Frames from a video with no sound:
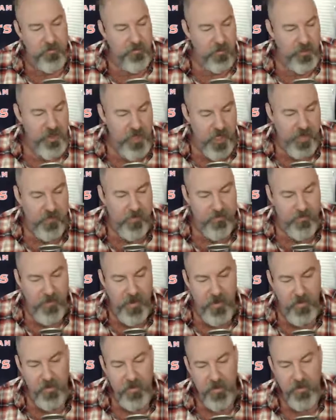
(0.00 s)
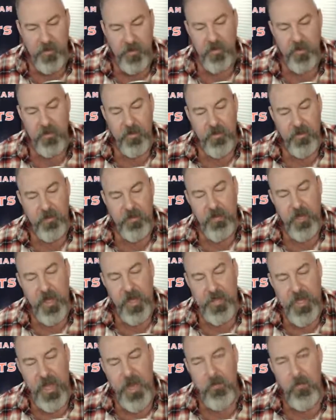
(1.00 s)
So check this out.
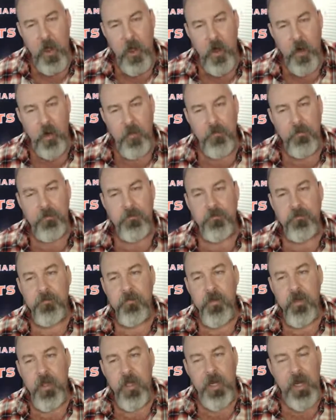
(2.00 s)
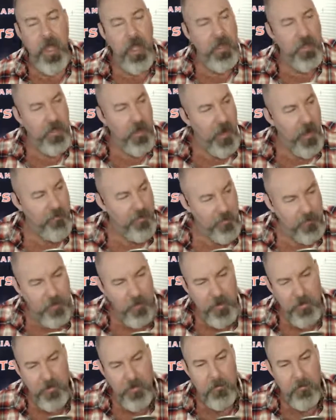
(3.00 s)
I came home, and I have to
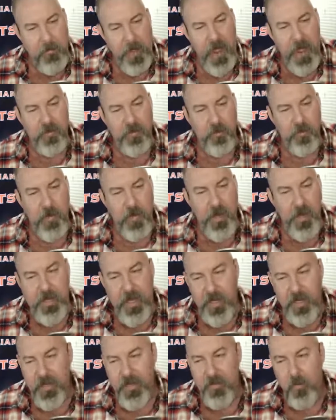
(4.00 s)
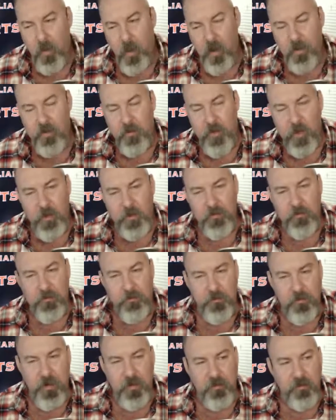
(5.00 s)
put him in the bathroom now. I can't let him walk around because
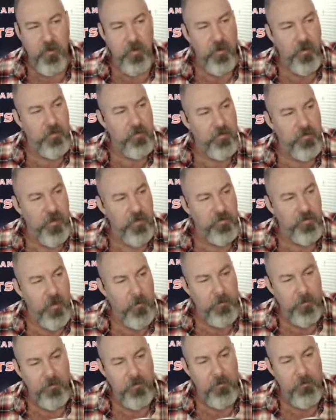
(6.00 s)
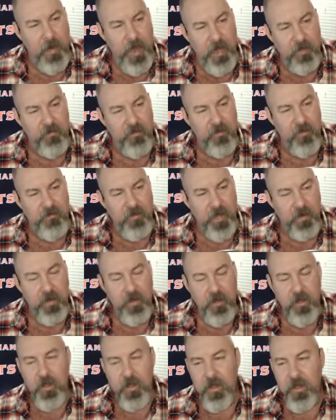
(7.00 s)
I'm afraid he's going to hurt himself. So I put some pad stuff down.
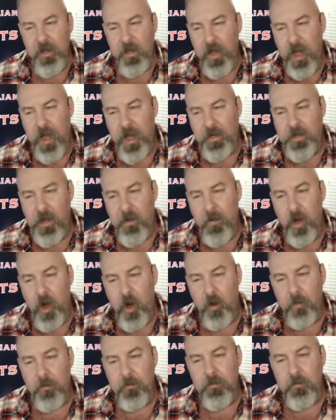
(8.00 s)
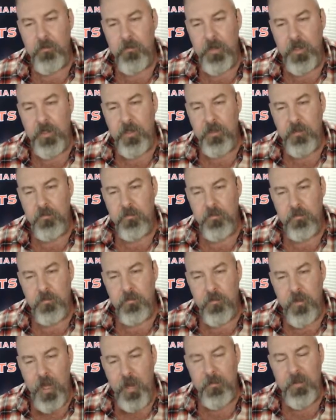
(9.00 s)
I come home.
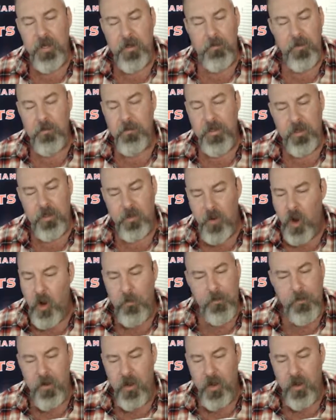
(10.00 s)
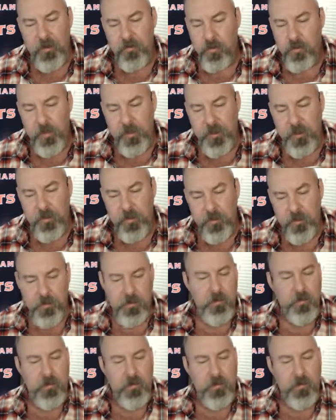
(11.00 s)
I'm going to be open and honest with you.